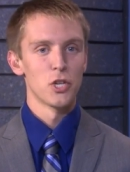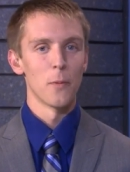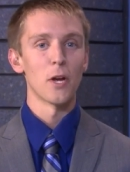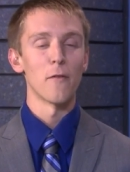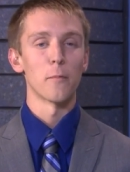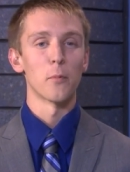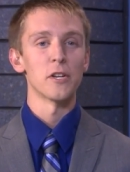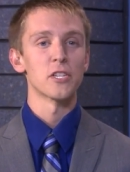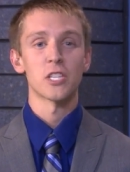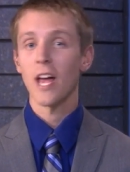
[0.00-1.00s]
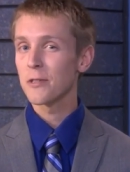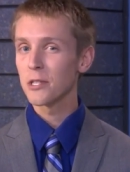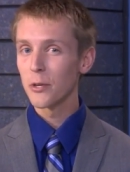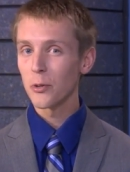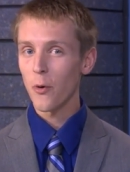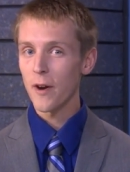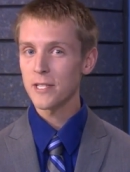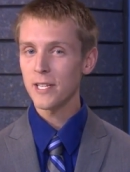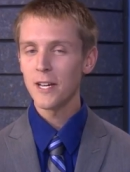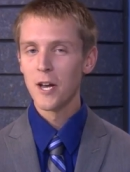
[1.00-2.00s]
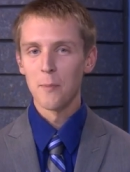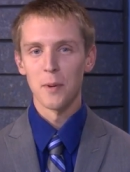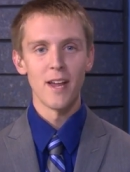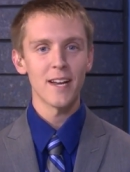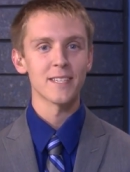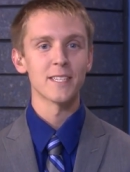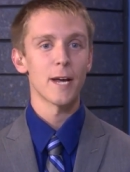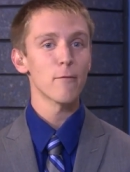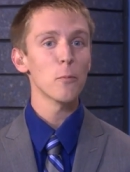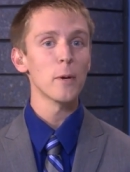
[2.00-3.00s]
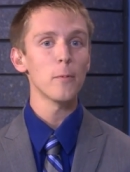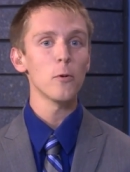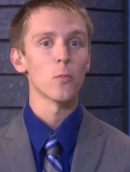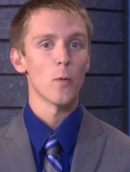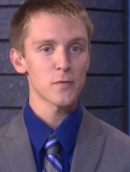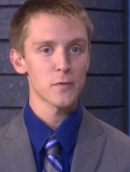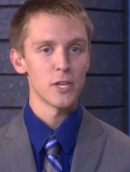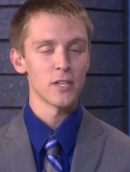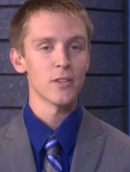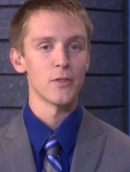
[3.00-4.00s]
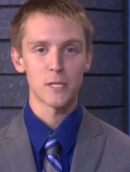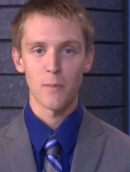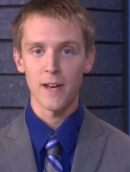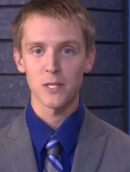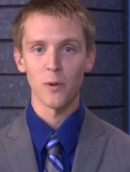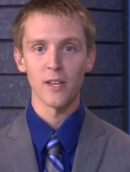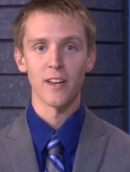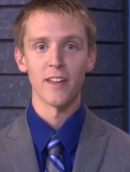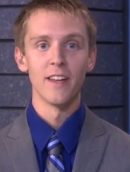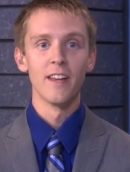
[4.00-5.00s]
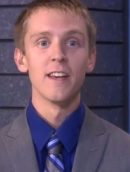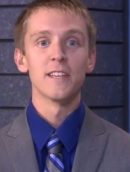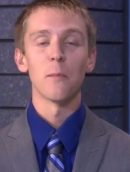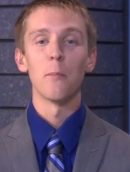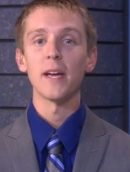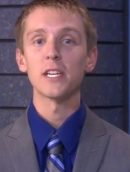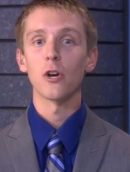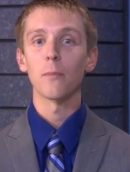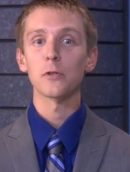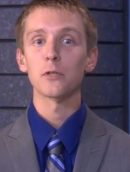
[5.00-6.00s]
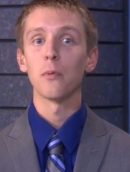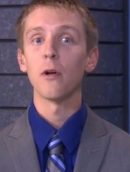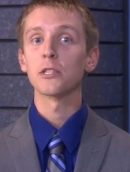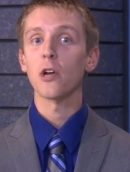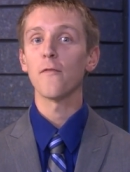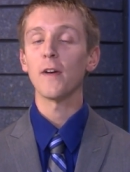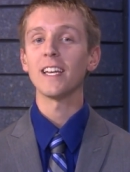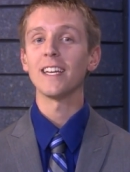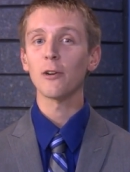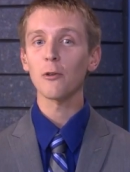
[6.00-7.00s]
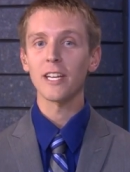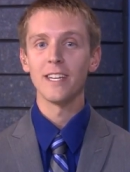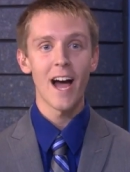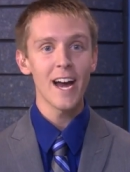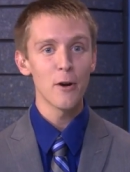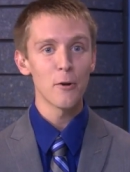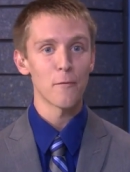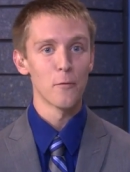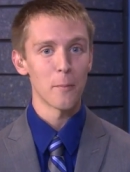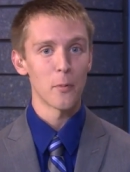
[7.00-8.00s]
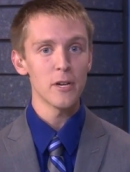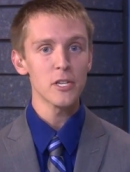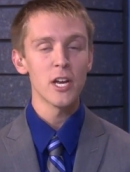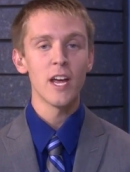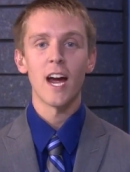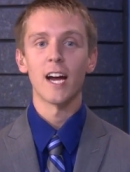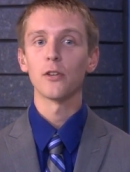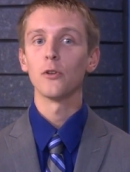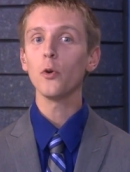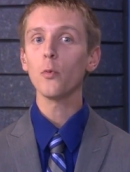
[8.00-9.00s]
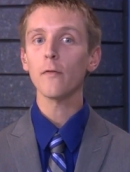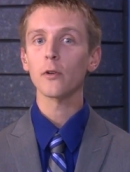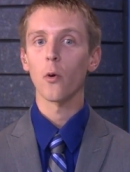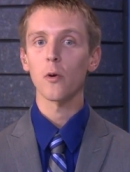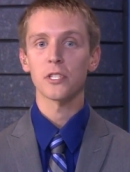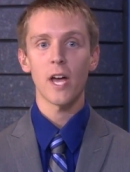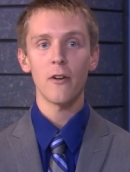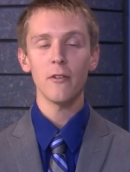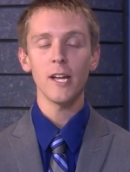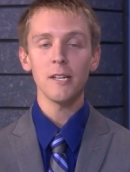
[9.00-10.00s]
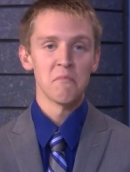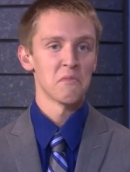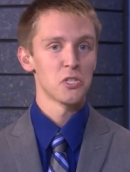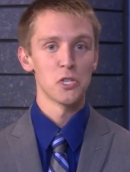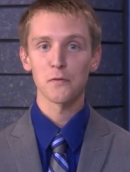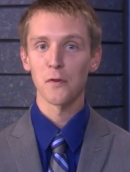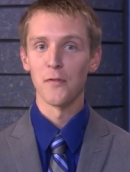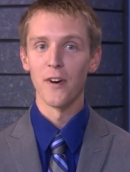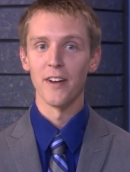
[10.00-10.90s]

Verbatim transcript: Jumping off a bridge sounds a little crazy, but not to several people in West Virginia this past weekend. Some base jumpers plunged off a nearly 900 foot bridge at the New River Gorge Saturday just for